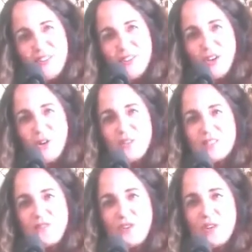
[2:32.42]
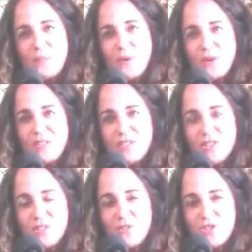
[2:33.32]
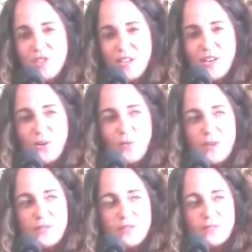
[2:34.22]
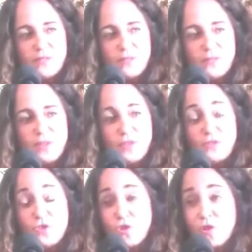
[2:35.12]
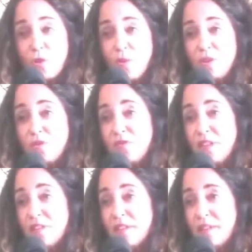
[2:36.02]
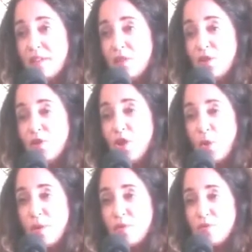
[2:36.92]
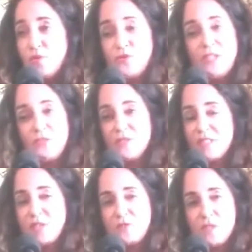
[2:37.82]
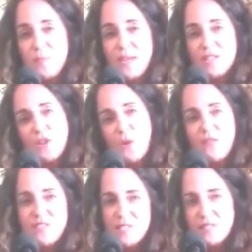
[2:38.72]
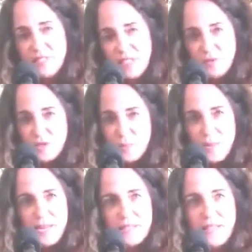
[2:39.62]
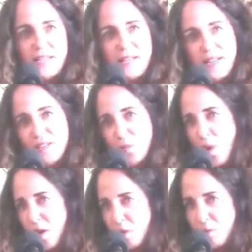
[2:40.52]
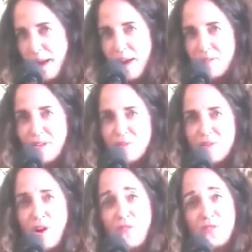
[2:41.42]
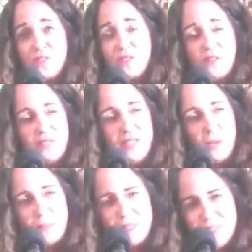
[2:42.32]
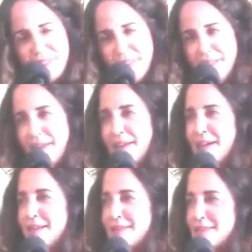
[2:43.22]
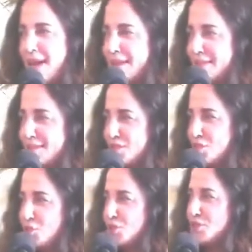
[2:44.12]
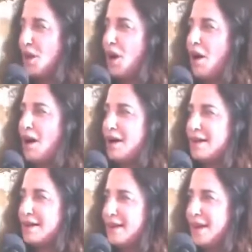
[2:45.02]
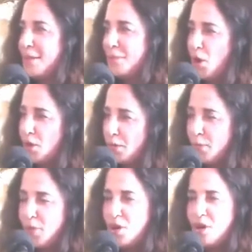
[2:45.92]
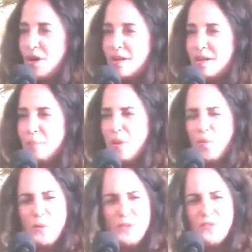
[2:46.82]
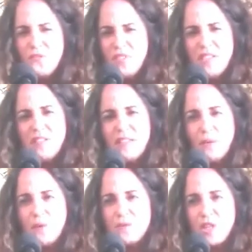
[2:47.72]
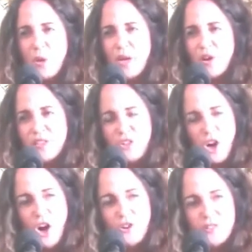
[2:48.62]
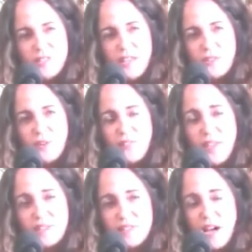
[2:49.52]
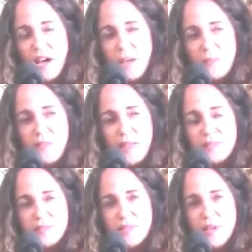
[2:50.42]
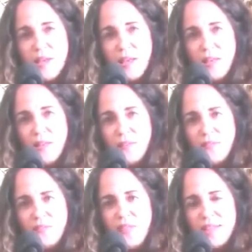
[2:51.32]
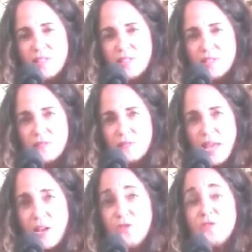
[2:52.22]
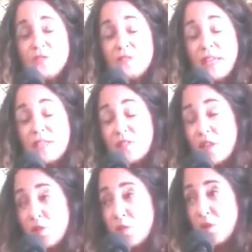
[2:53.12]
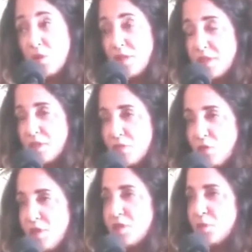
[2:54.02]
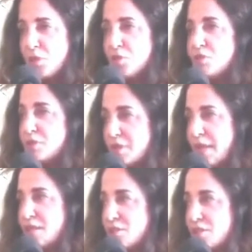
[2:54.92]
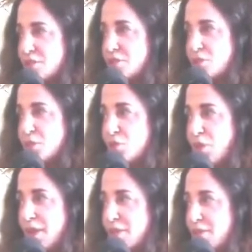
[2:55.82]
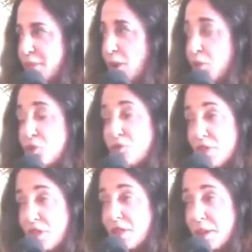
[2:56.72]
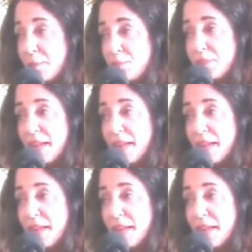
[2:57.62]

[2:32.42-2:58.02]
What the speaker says: You know, it's very important to share with your journal what you're feeling. You know, you're going through, you're here at Sacred Space. Oh, I visited Sacred Space. I had a nice walk around. I was offered a lovely cup of tea, sat and listened to a talk, bought a book. But what were you feeling? What was going on in your heart center at that time? And that's how you get in touch with your authentic voice, when you write about what you're feeling.